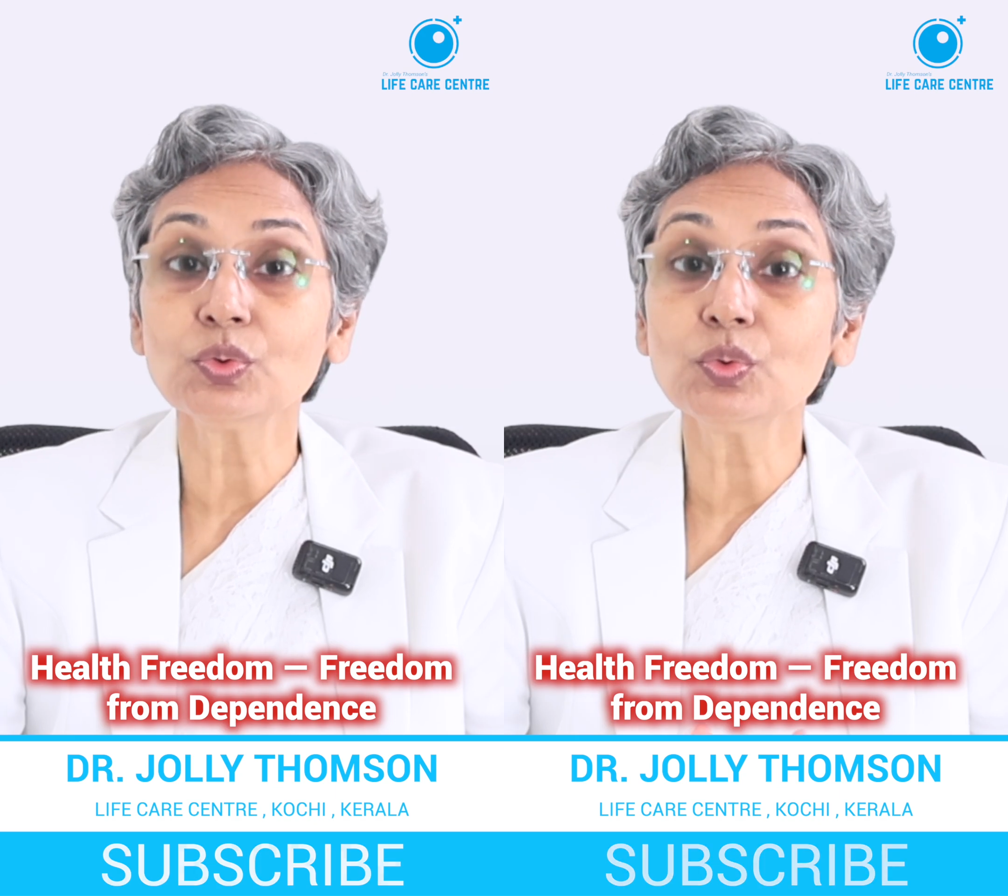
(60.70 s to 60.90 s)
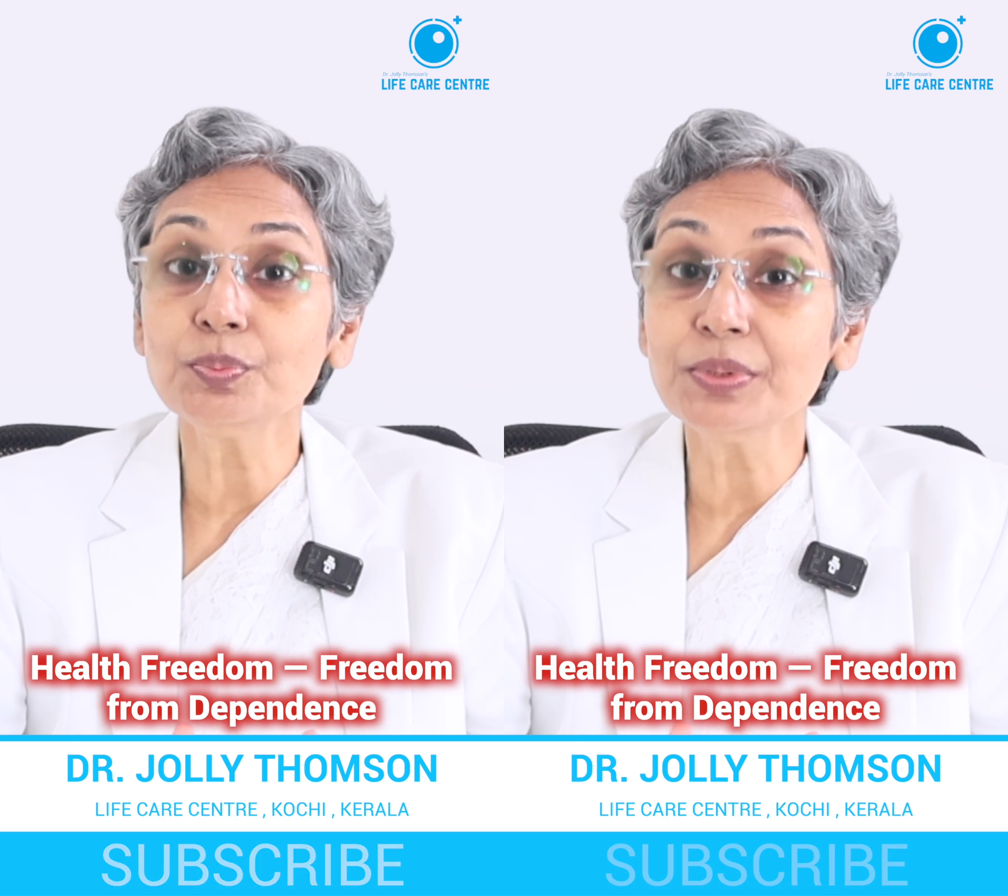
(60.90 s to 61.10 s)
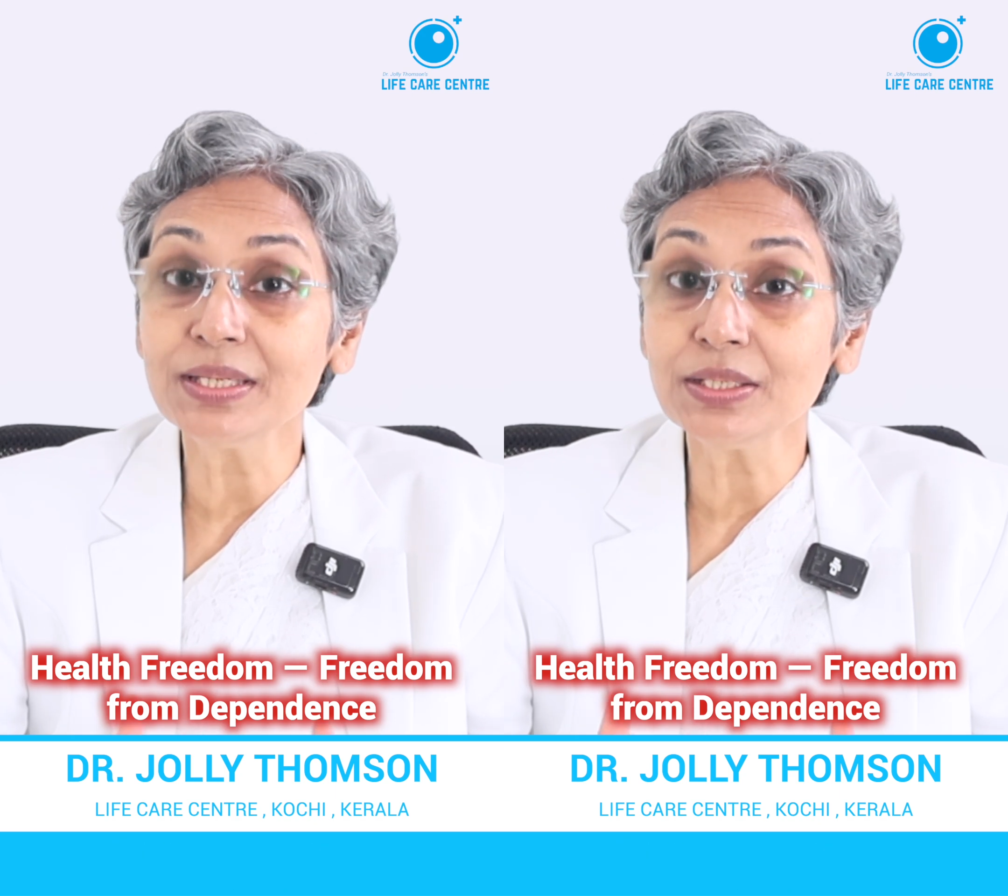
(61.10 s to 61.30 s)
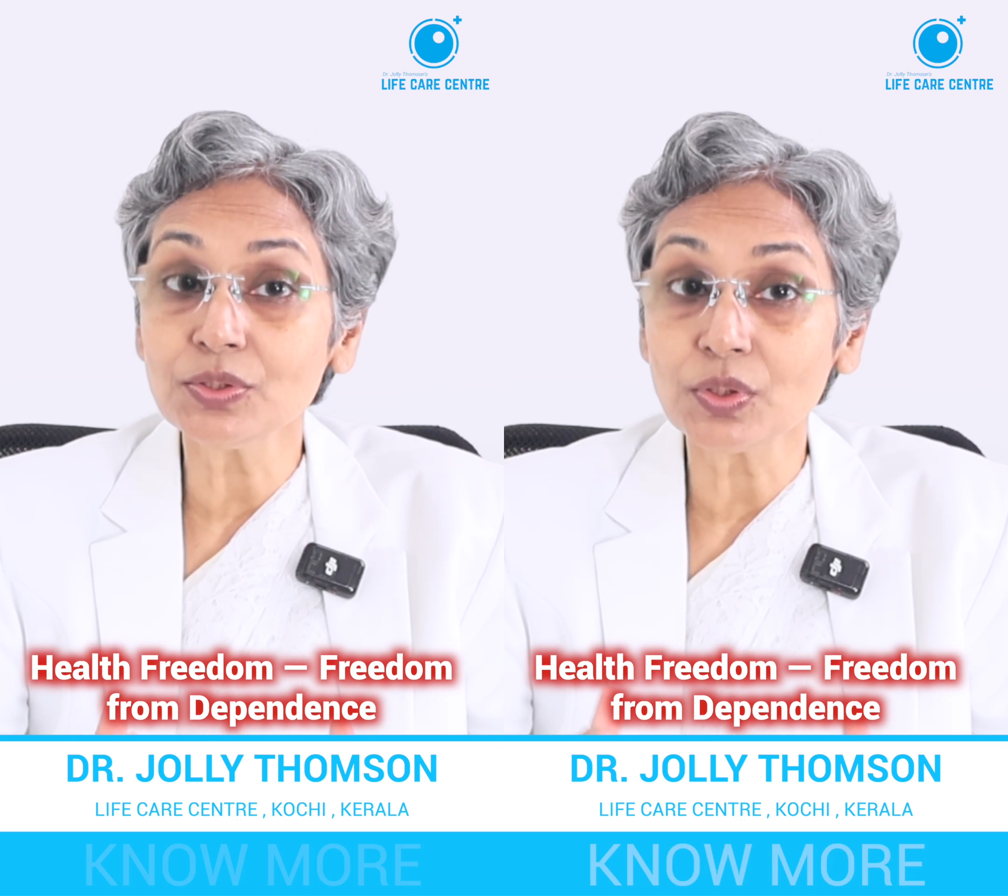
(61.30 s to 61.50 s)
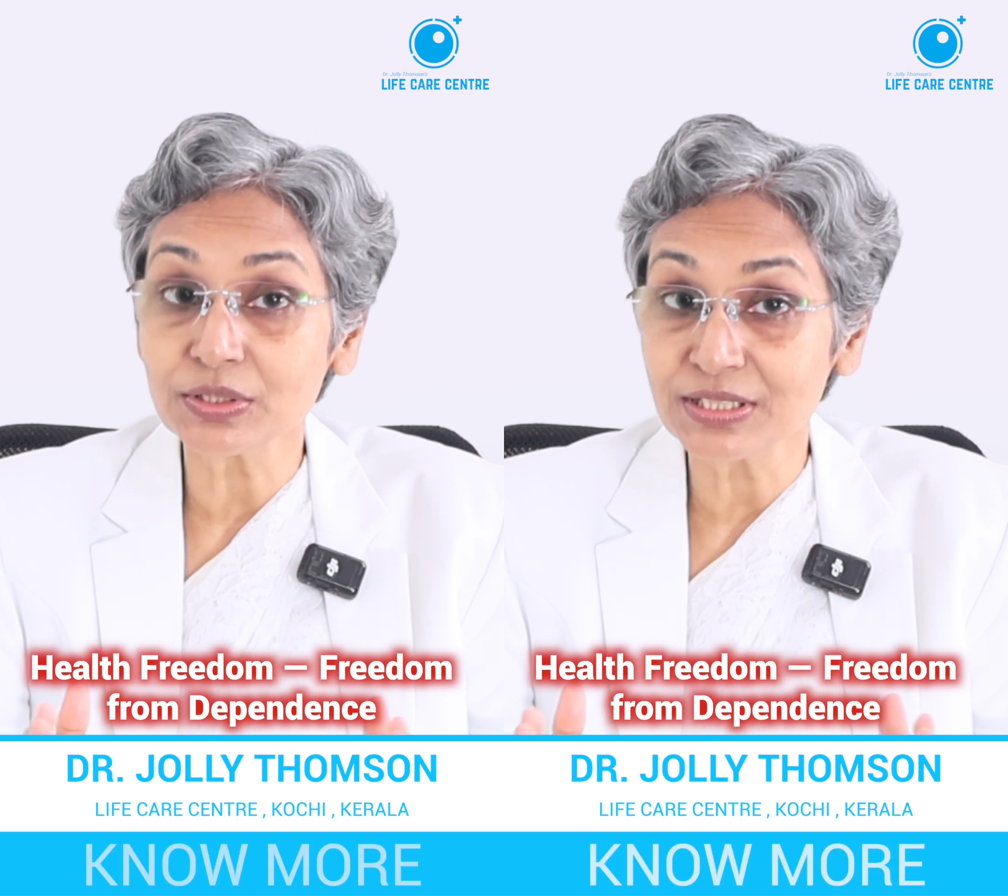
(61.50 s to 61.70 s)
you begin
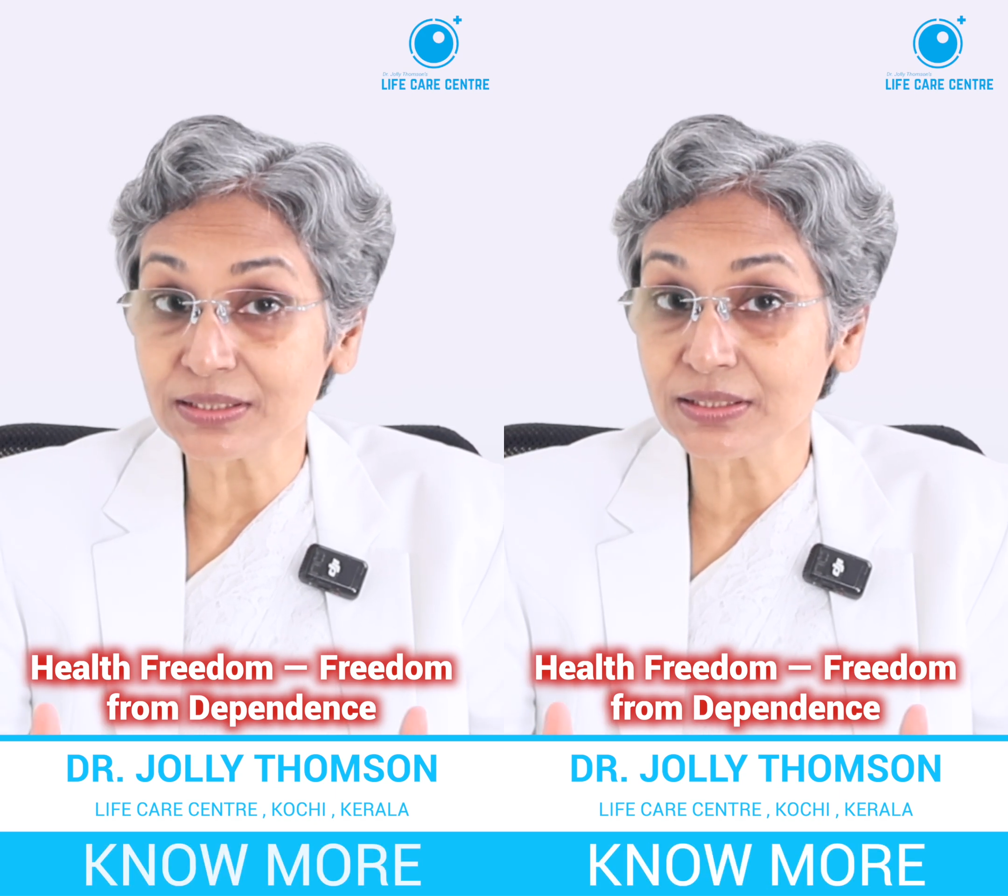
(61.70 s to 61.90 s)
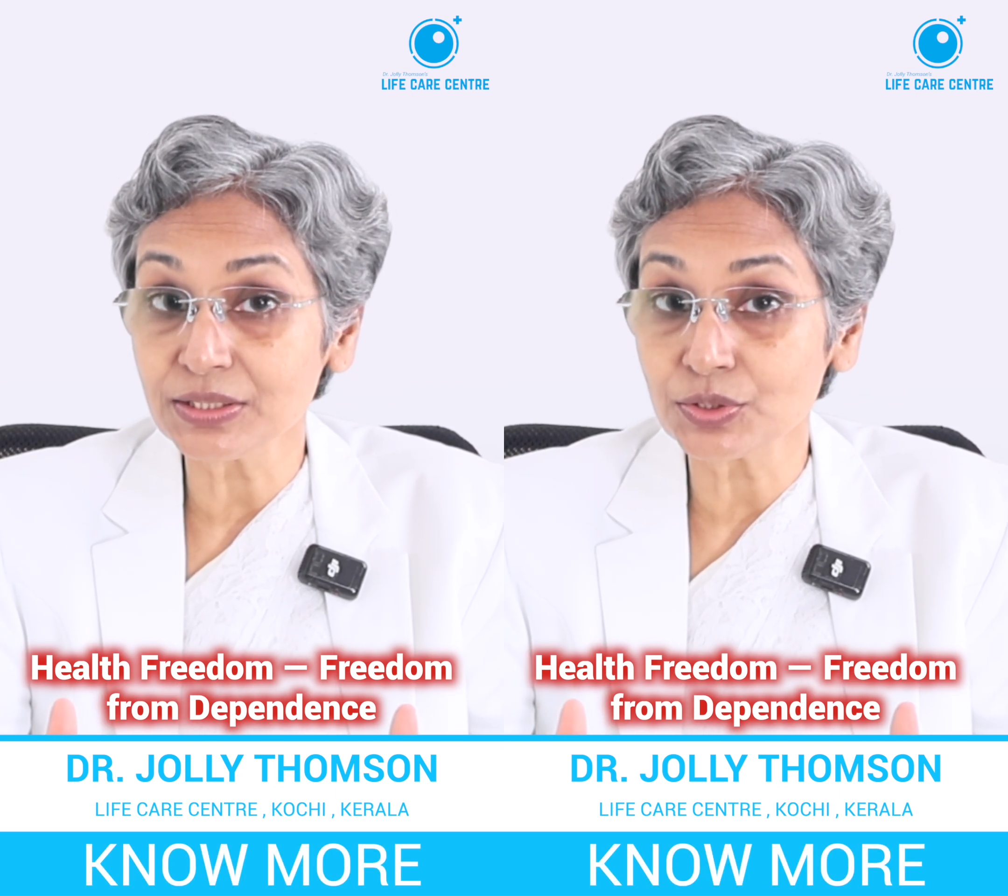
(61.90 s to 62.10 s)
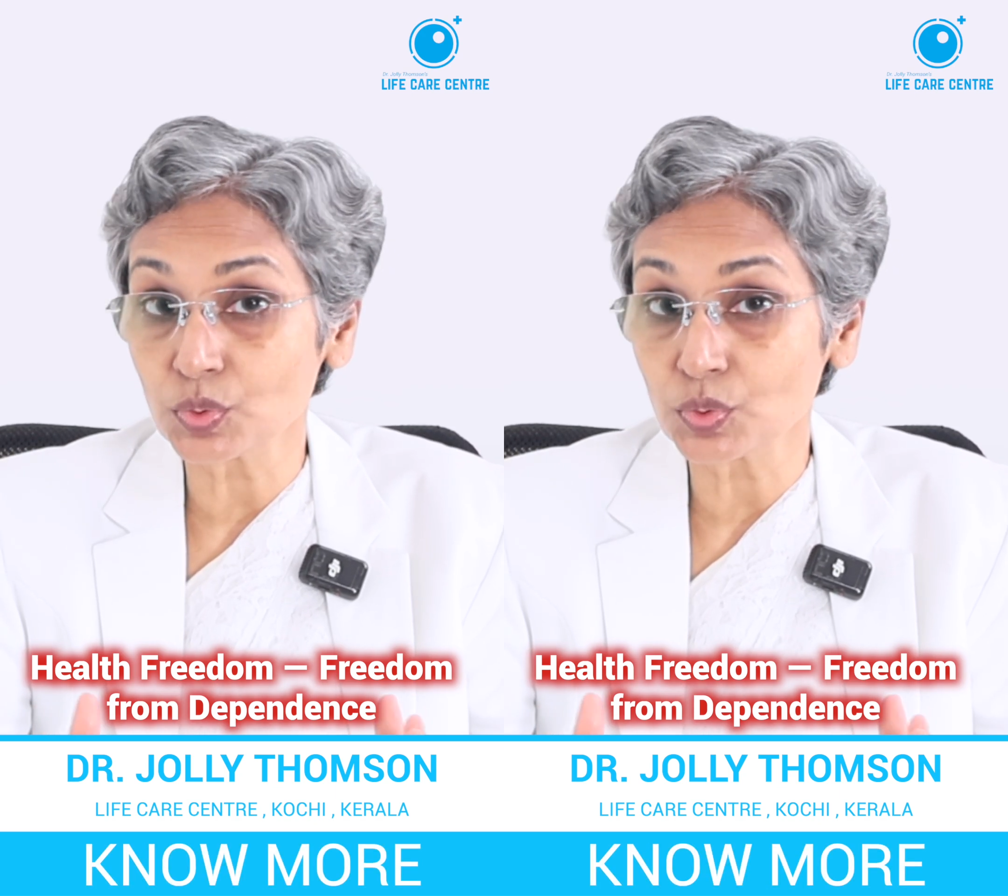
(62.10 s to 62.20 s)
your journey